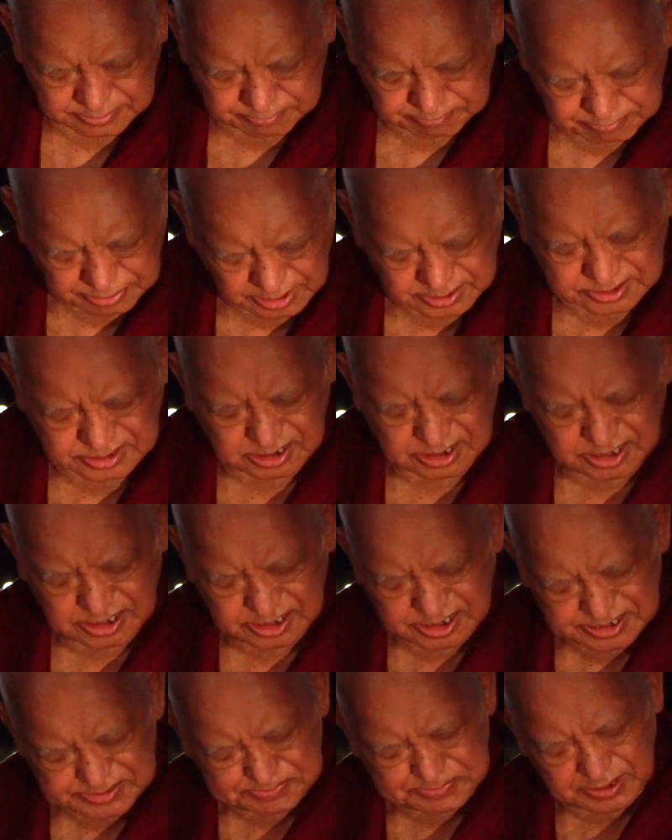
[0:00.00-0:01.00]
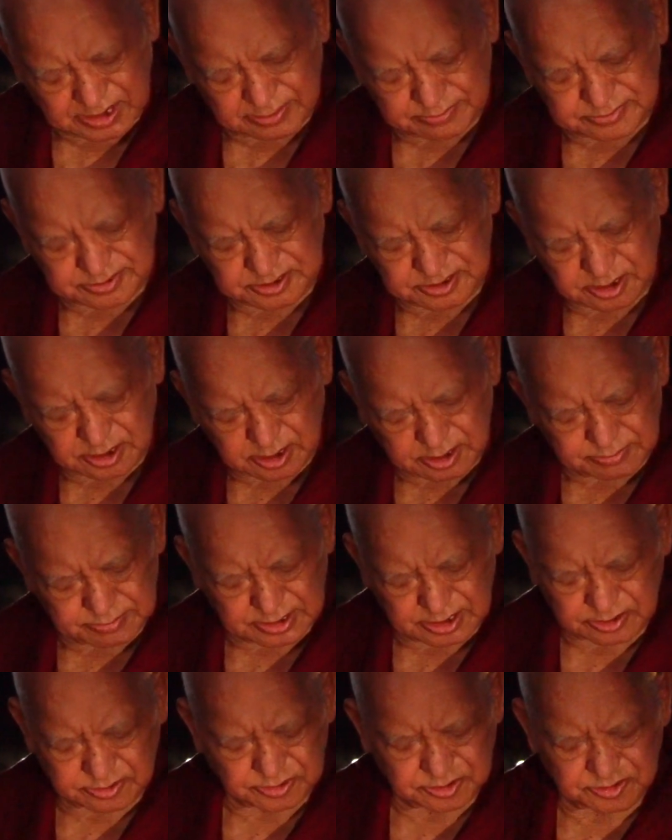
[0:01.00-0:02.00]
But it becomes, I
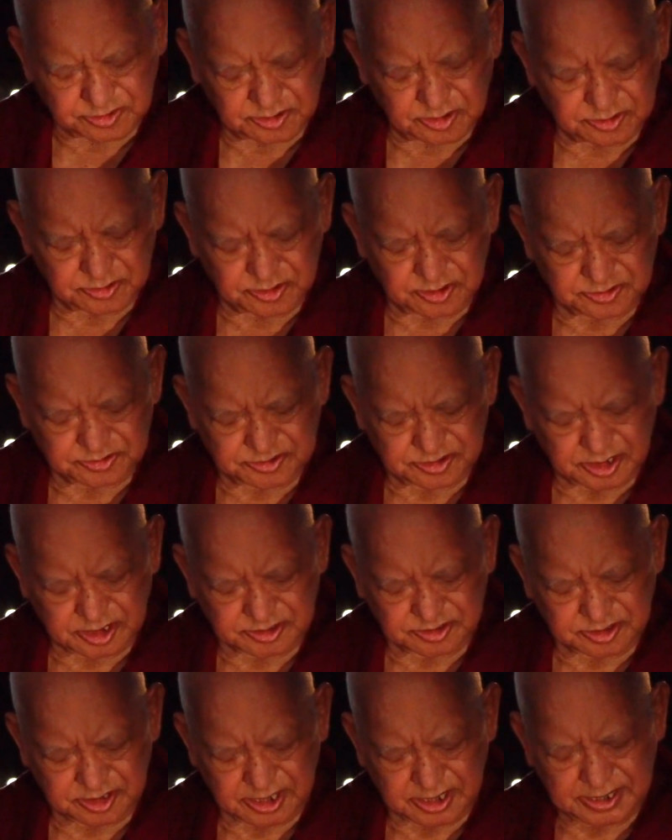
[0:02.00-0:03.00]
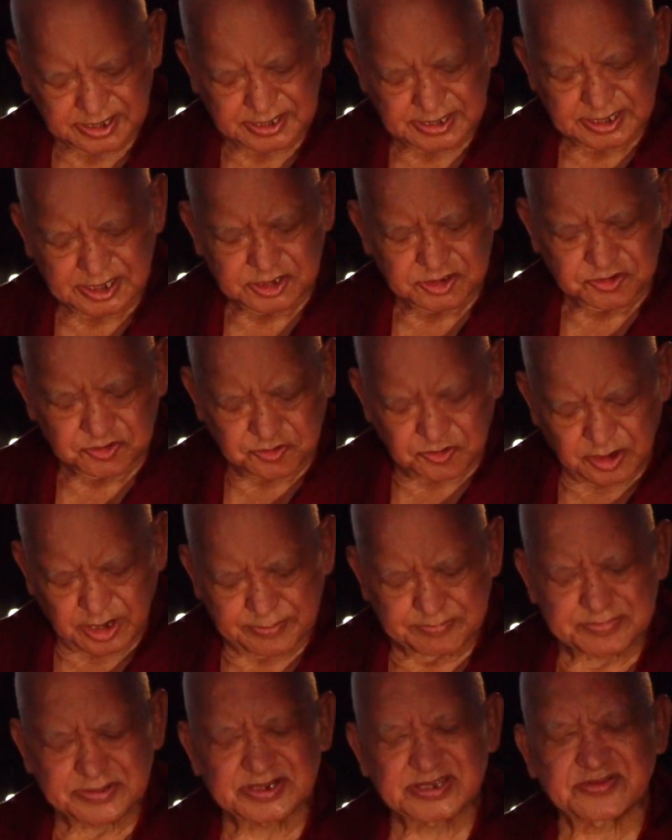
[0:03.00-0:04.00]
mean, no, no, no, sorry, sorry. You are
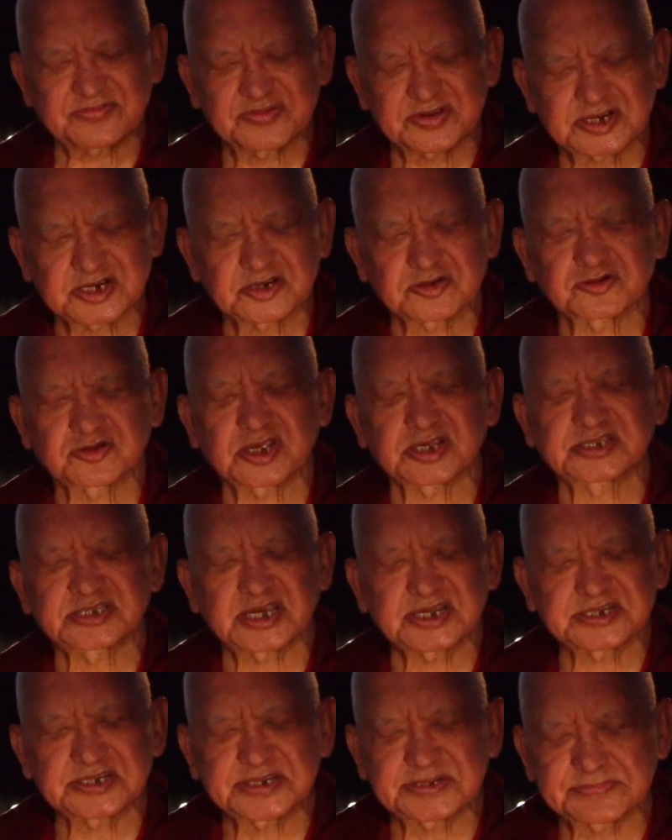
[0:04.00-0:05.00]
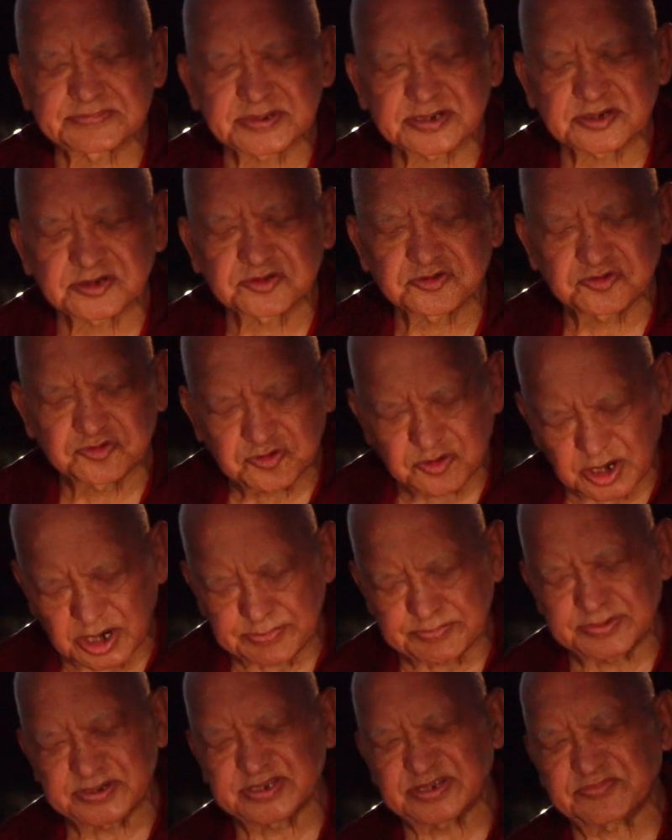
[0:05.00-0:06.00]
benefiting the sentient being. You are
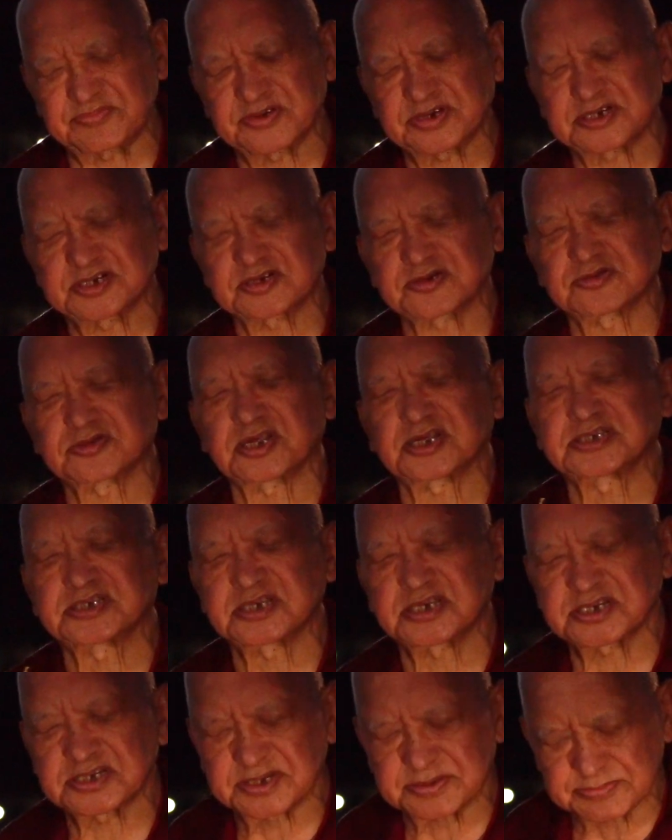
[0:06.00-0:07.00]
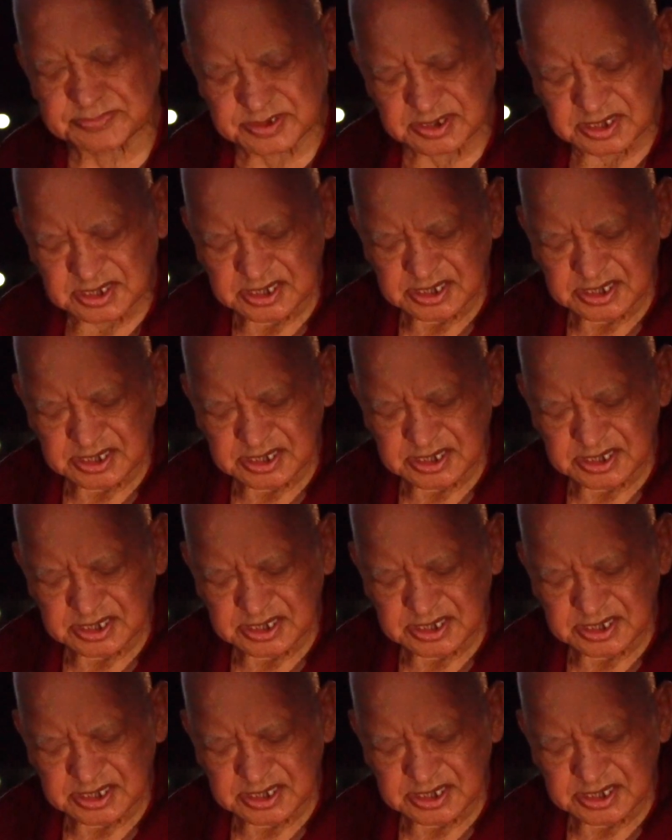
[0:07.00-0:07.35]
benefiting the sentient being.